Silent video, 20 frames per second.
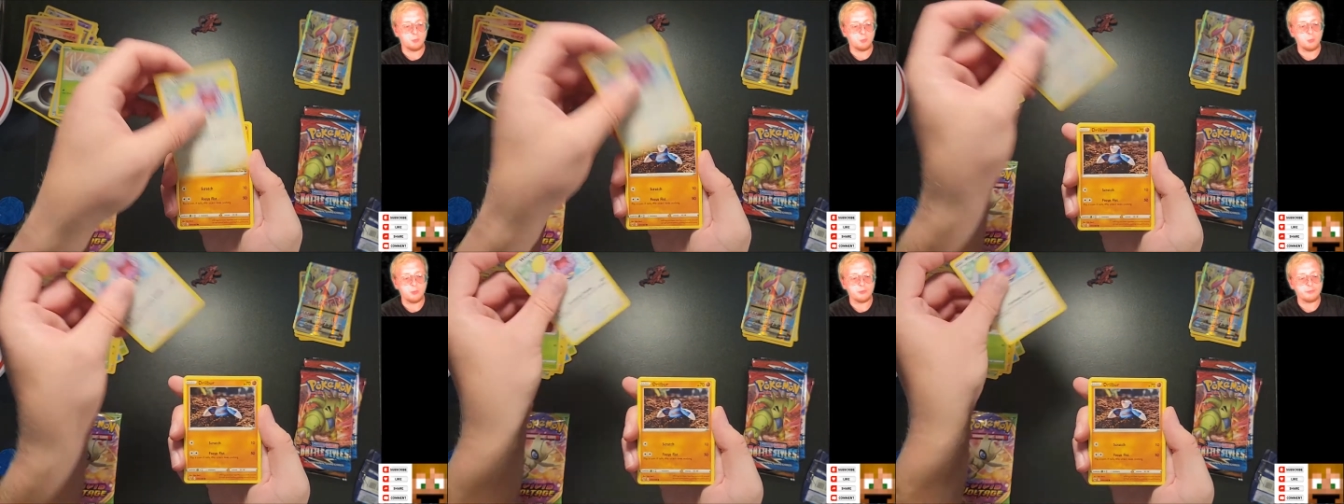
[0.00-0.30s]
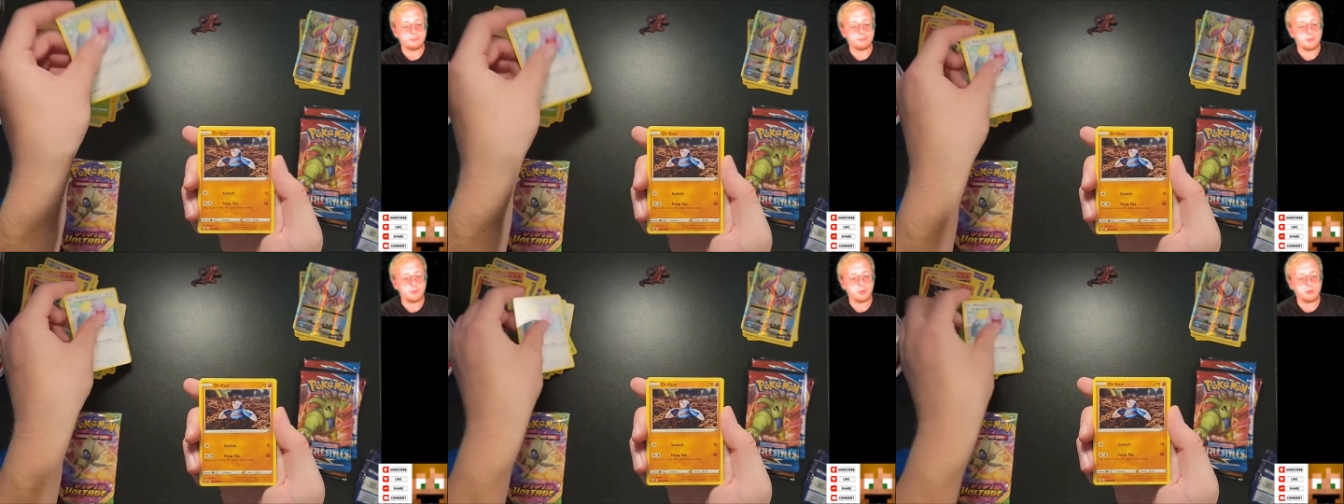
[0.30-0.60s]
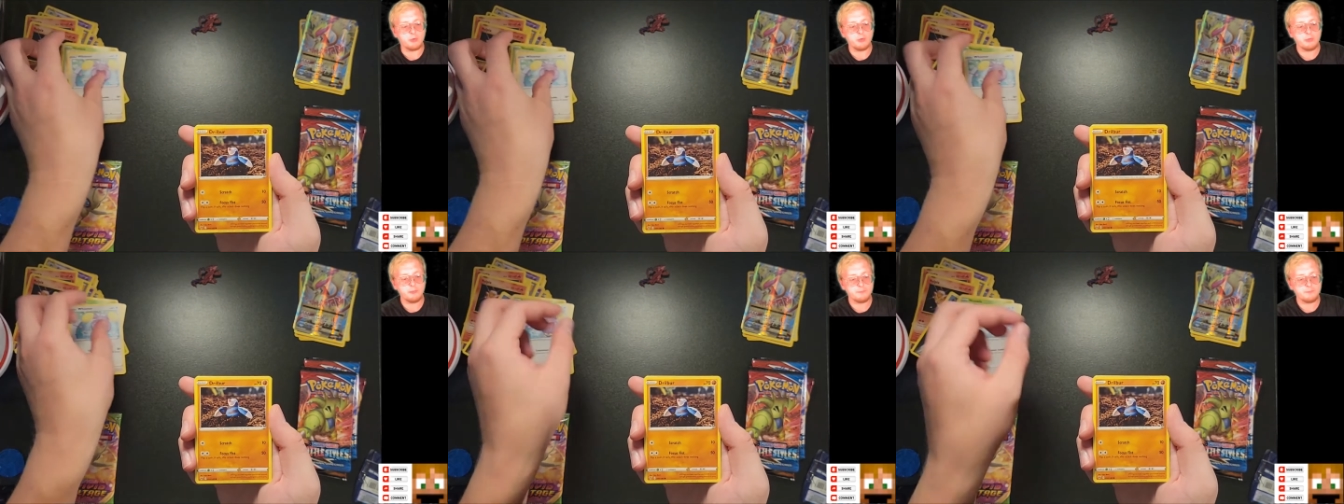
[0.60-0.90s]

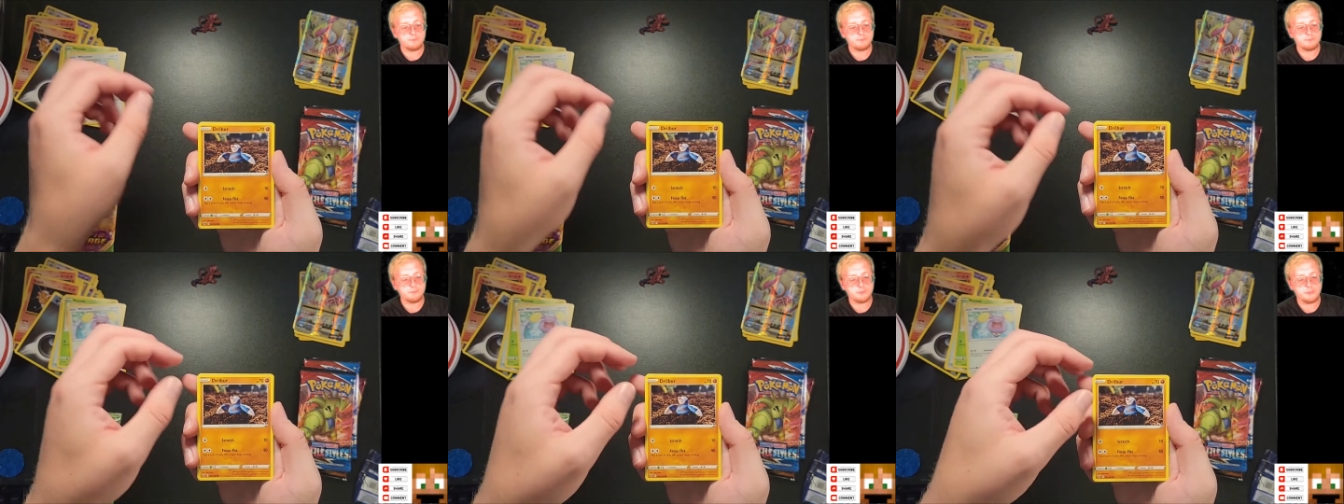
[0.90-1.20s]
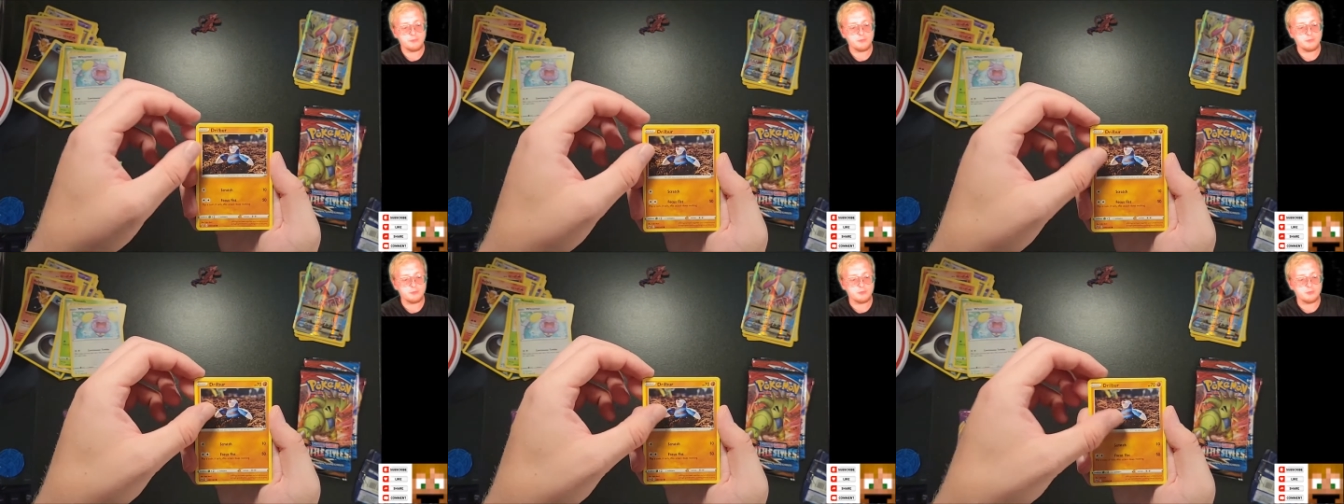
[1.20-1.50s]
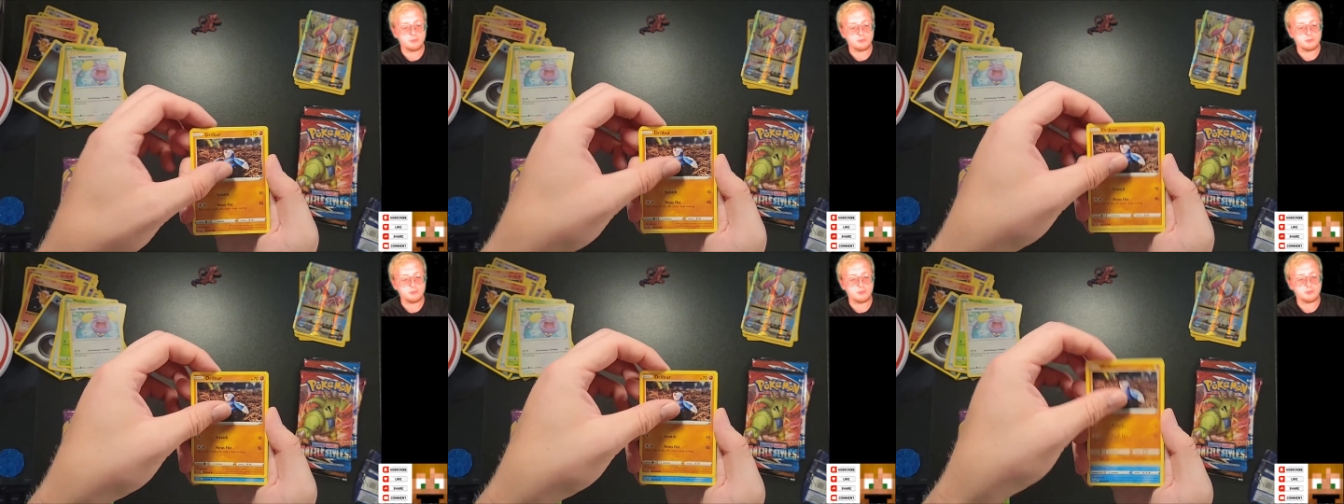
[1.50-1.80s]
Whismur,
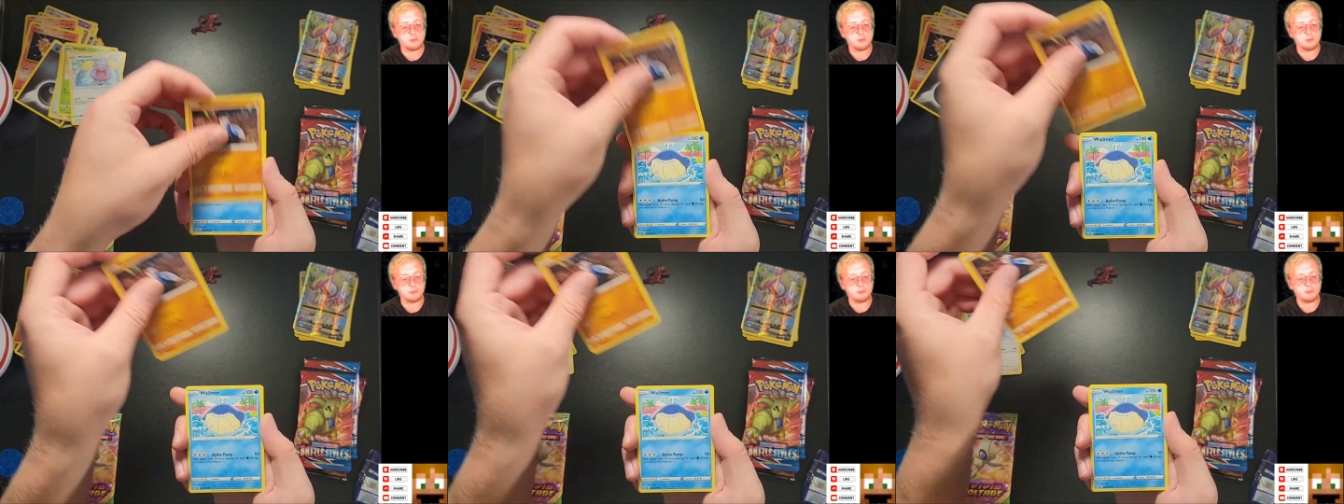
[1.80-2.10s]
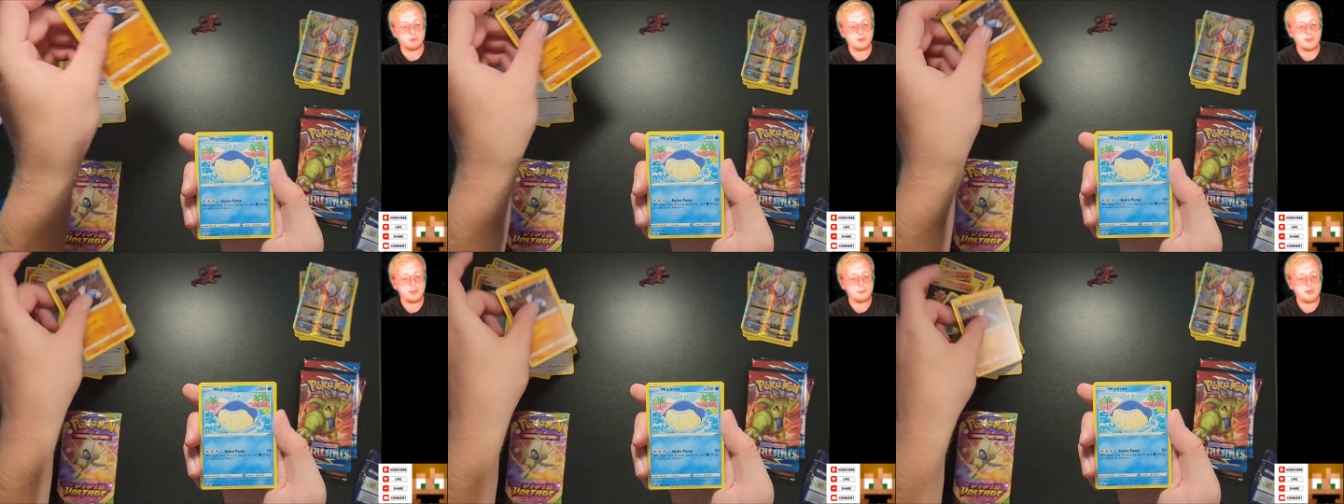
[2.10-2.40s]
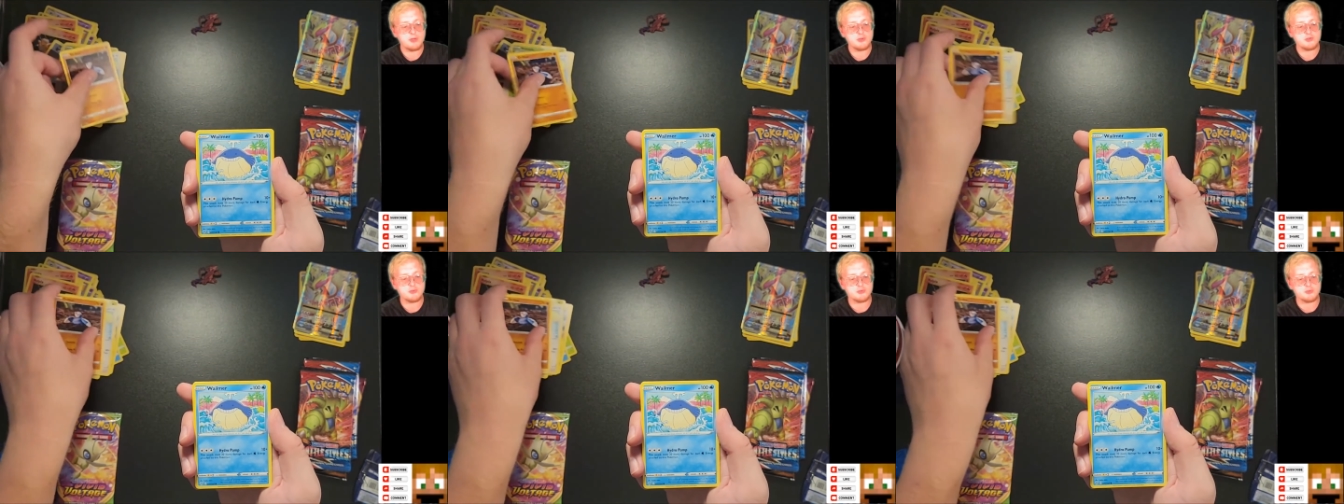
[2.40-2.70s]
a little claymation